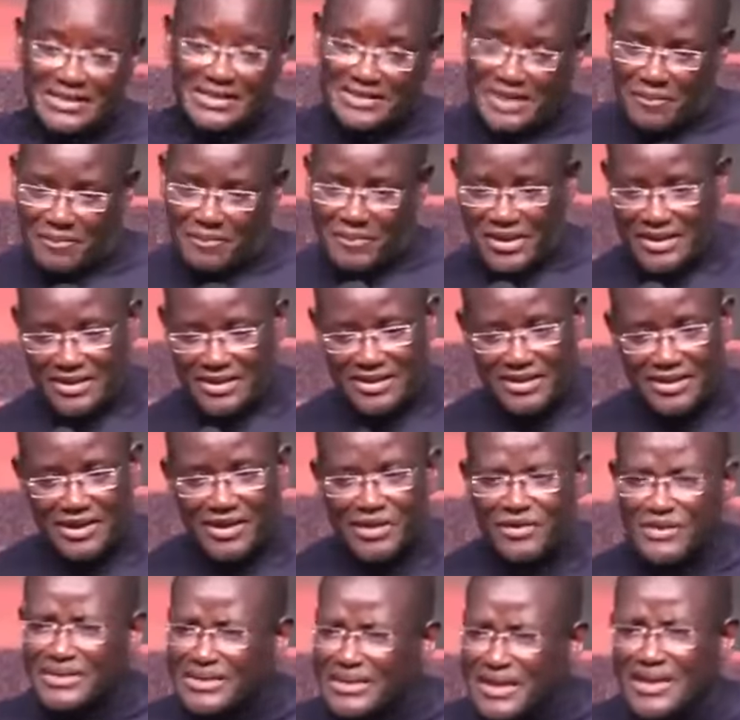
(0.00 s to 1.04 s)
shepherd.
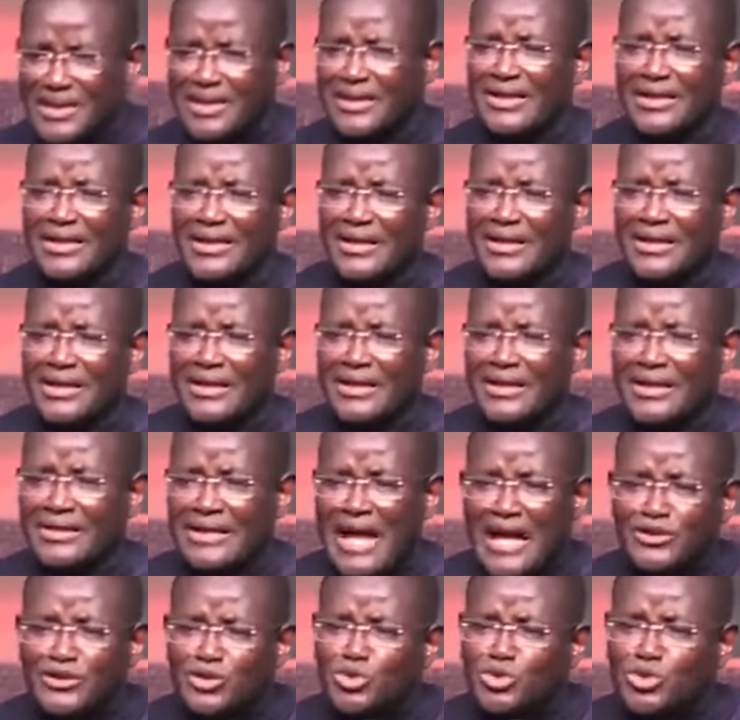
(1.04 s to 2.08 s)
You see,
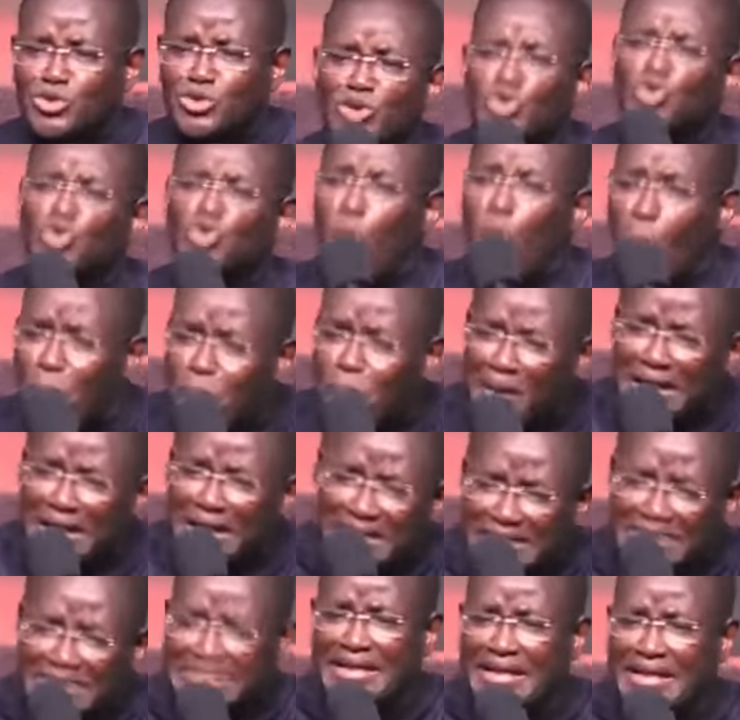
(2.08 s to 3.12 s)
that's your
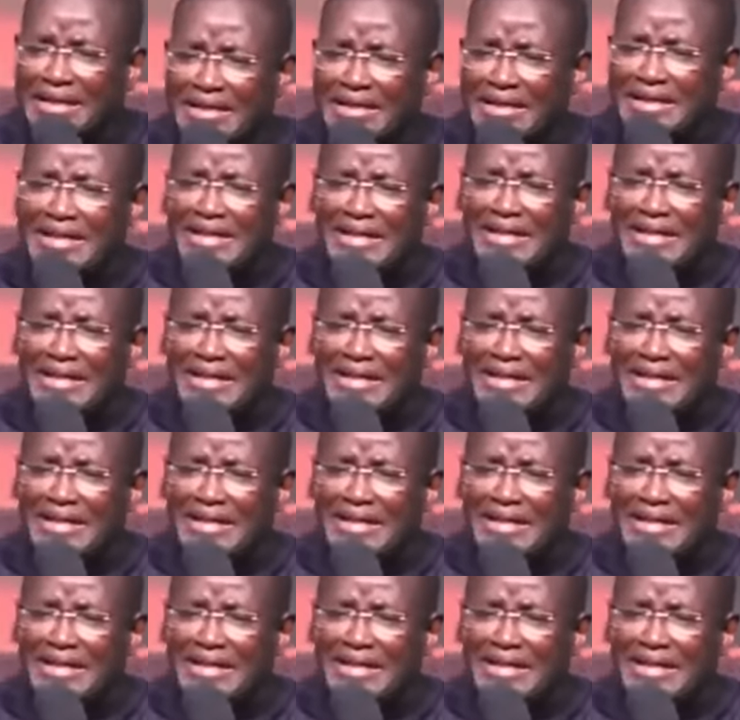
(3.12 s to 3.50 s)
stupidity